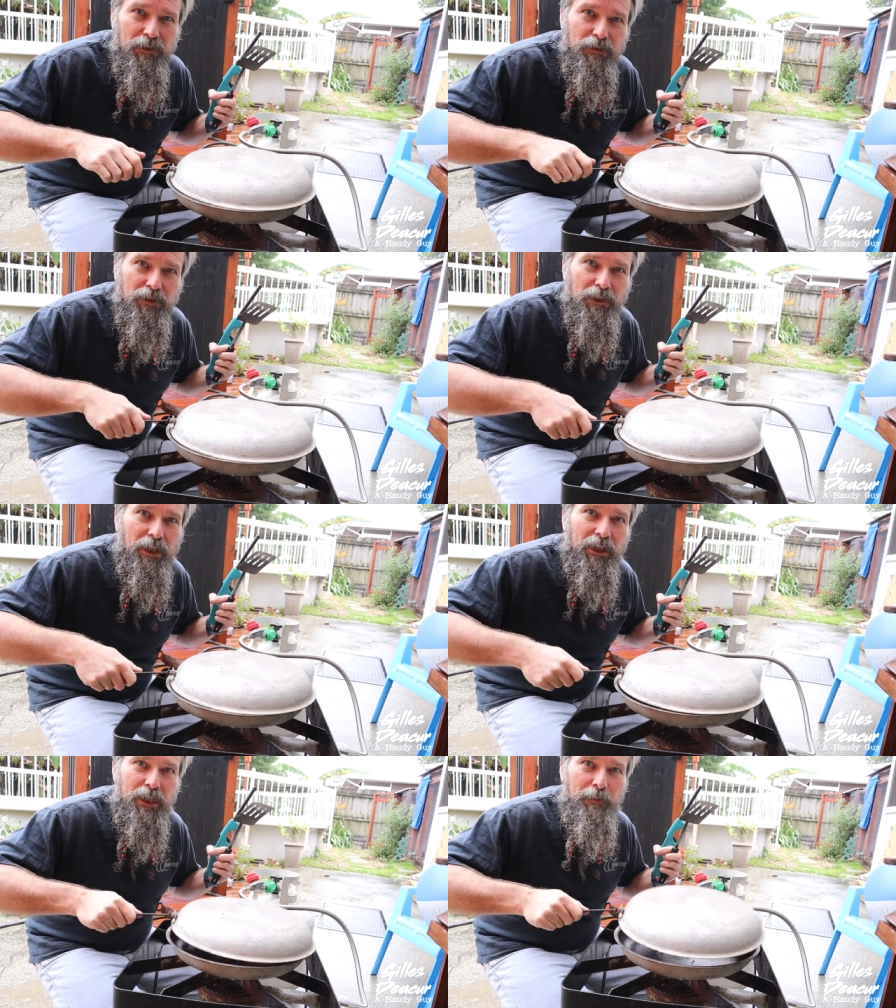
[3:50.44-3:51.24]
just
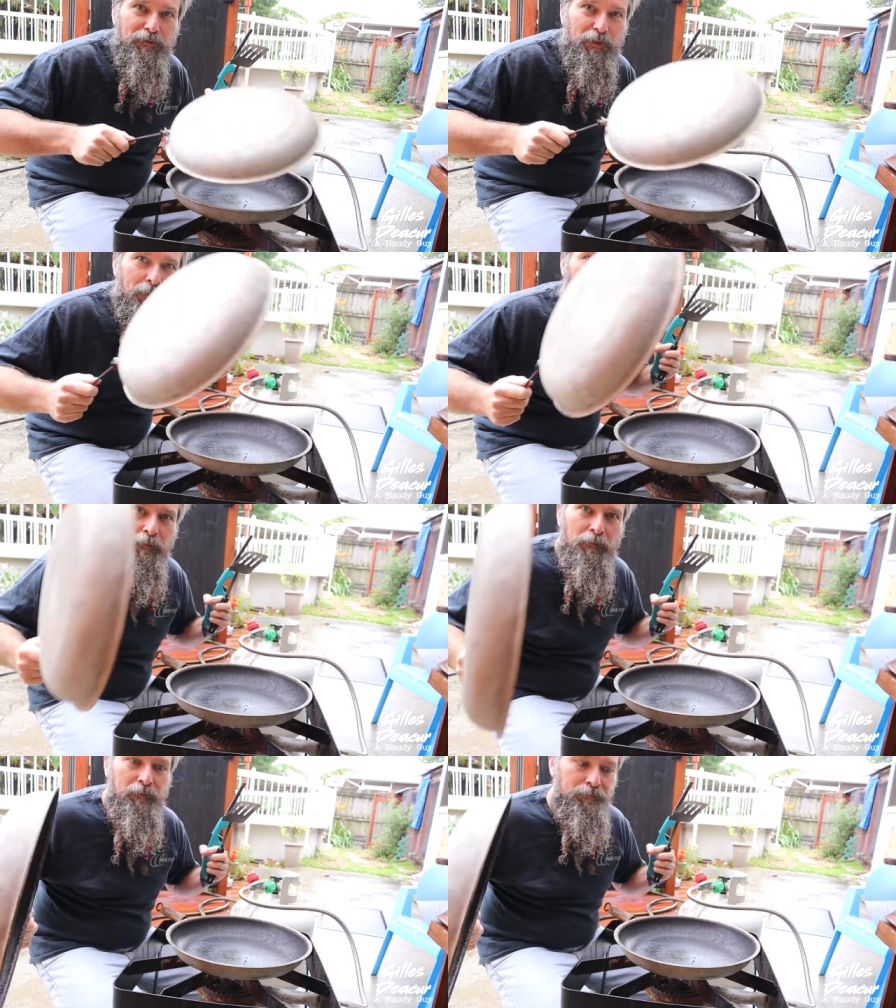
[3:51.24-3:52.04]
kind of keep it
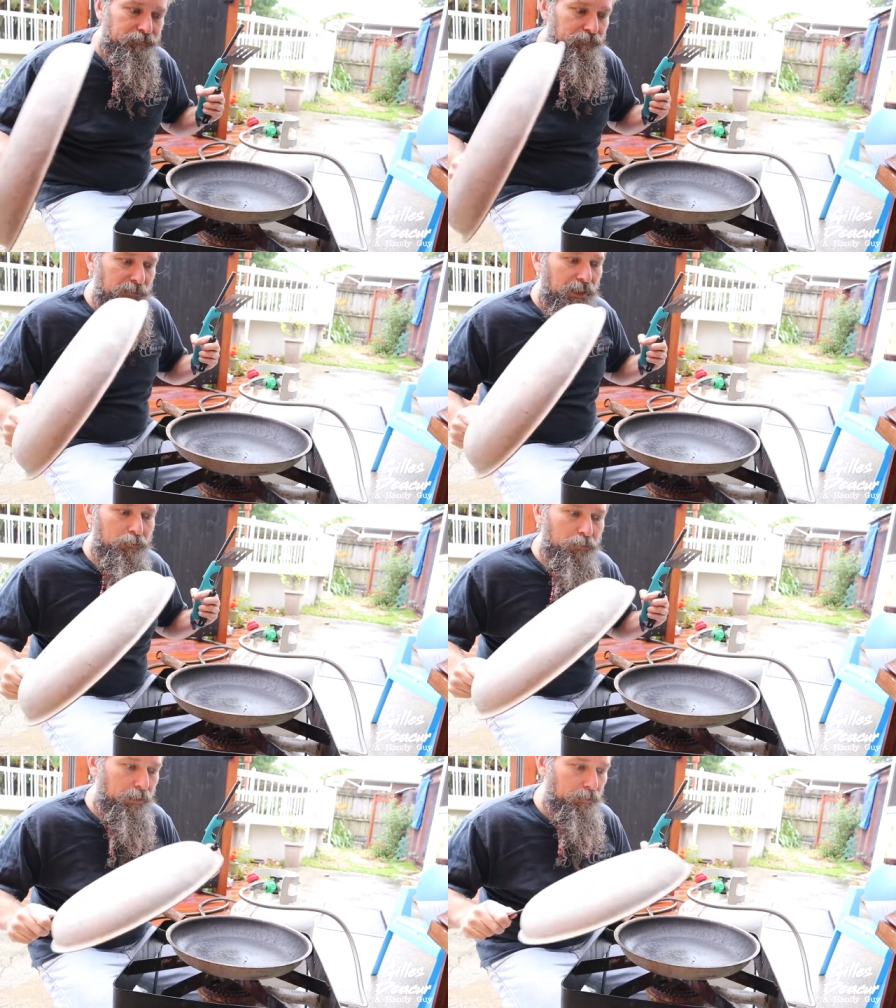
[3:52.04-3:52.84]
from
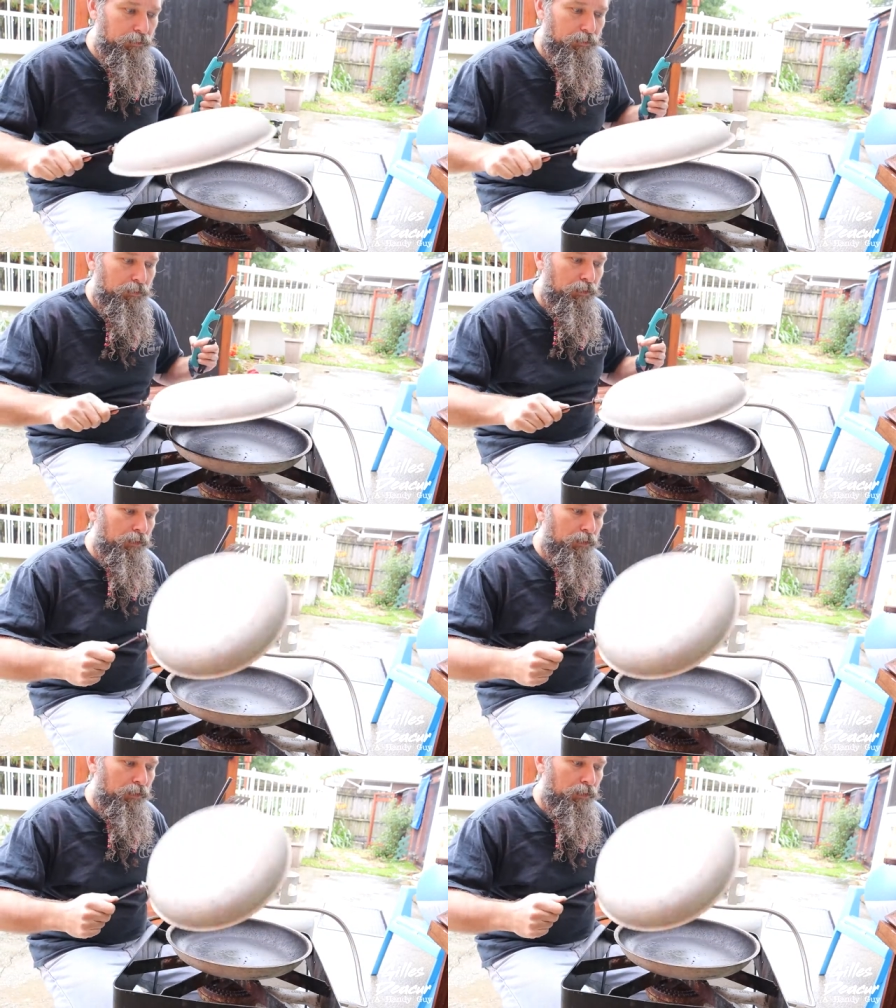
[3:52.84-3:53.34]
getting wet. So.